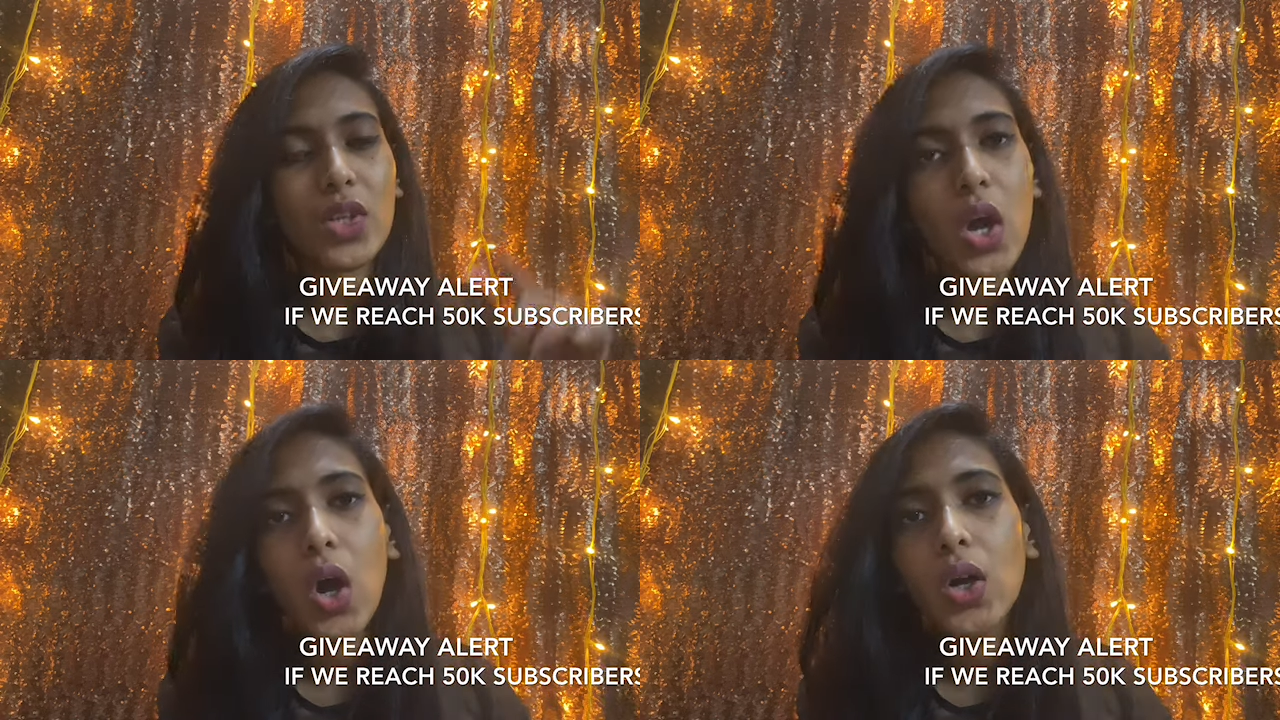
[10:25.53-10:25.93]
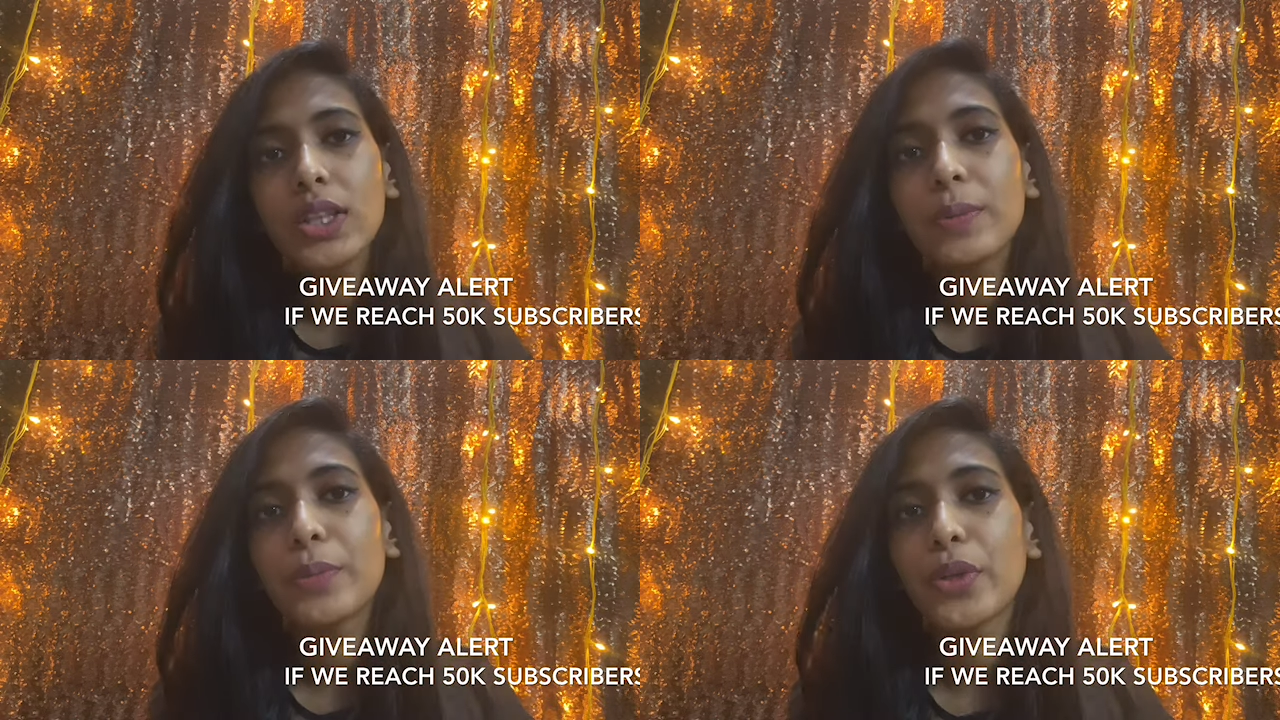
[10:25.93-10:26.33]
all
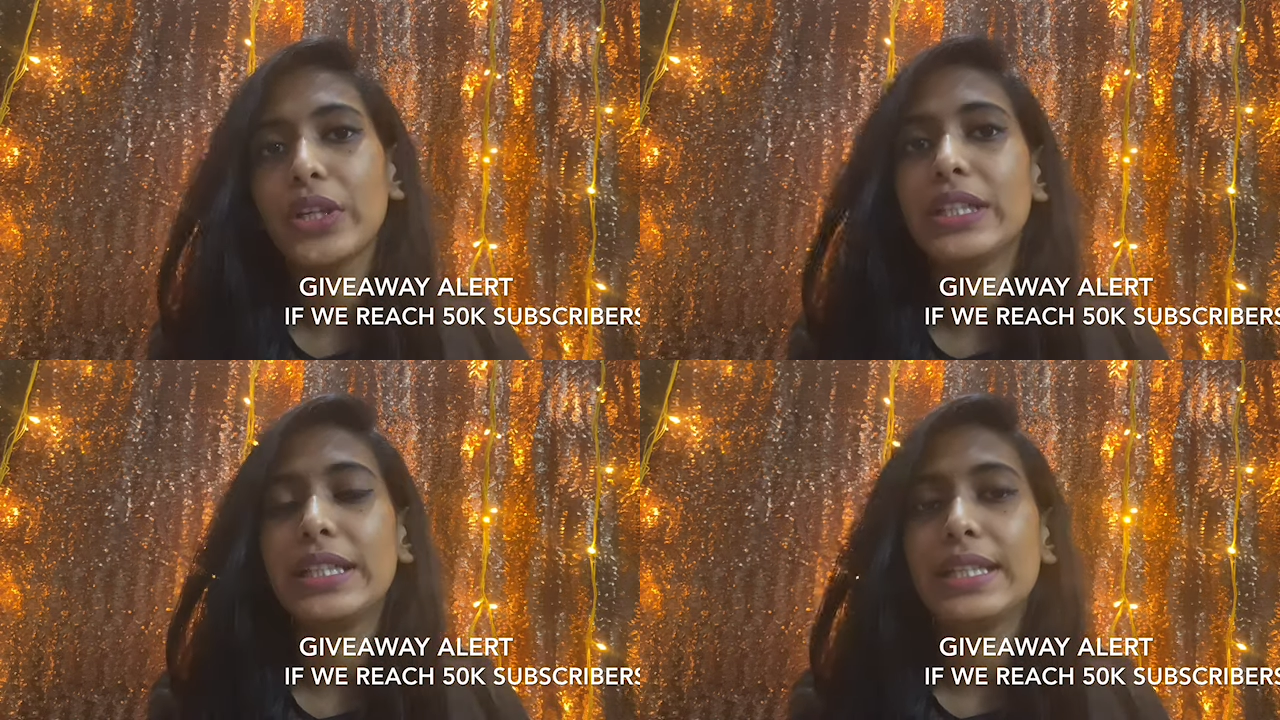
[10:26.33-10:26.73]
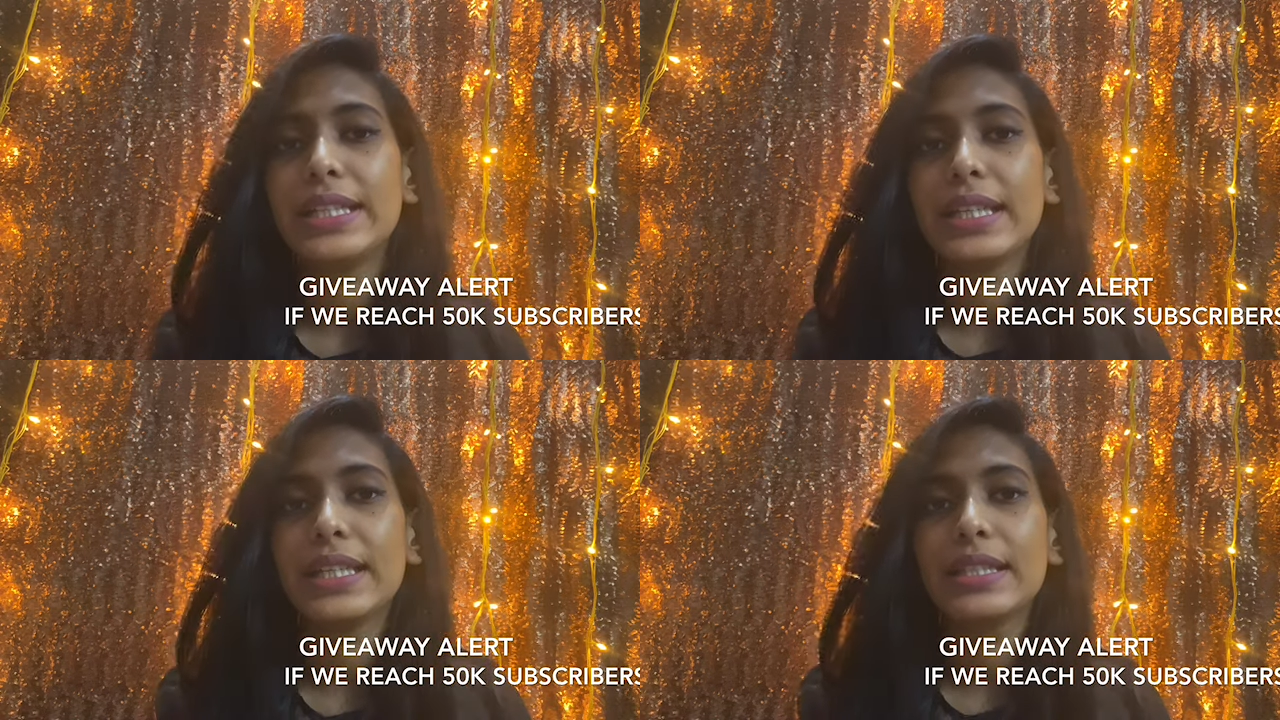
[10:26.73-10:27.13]
the product
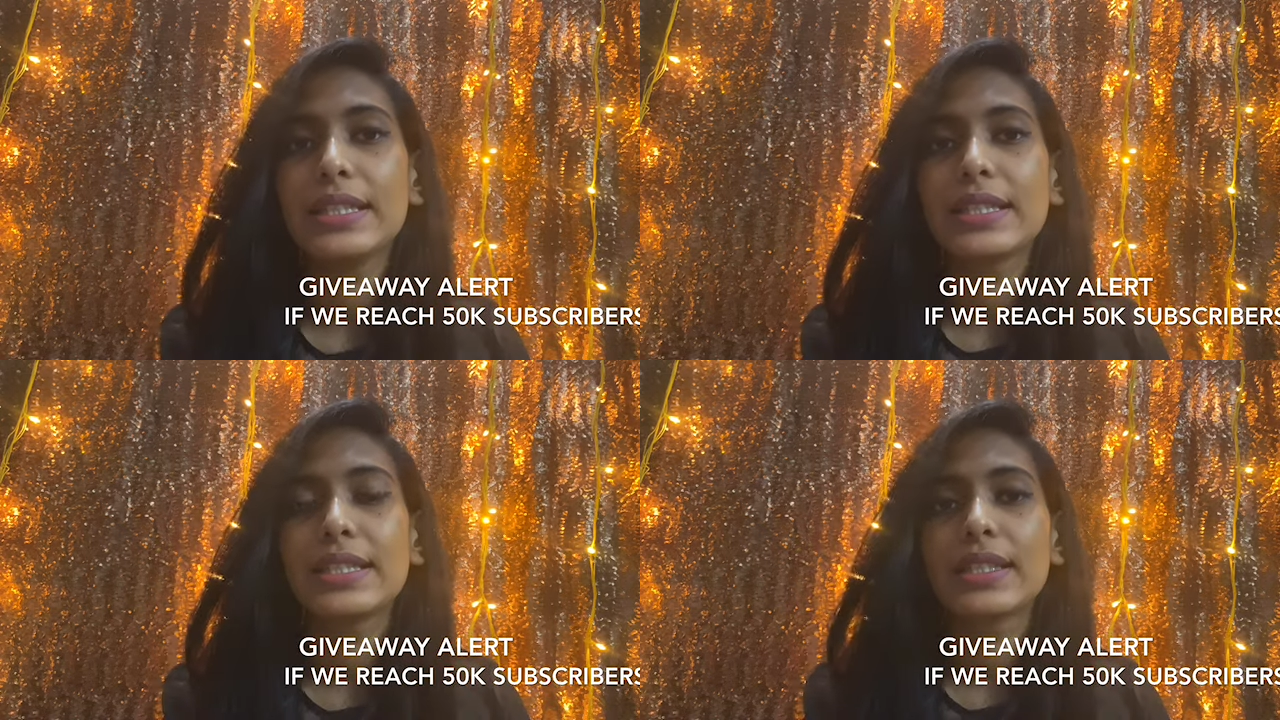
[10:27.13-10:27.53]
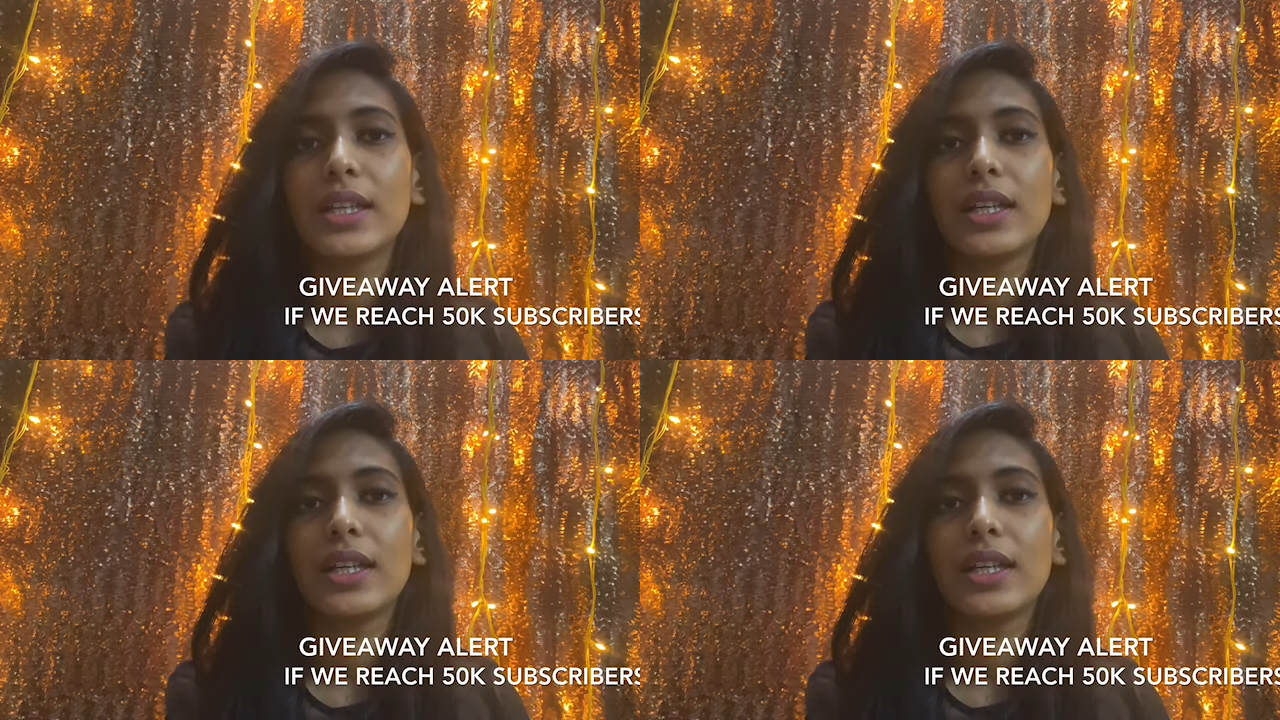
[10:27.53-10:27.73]
details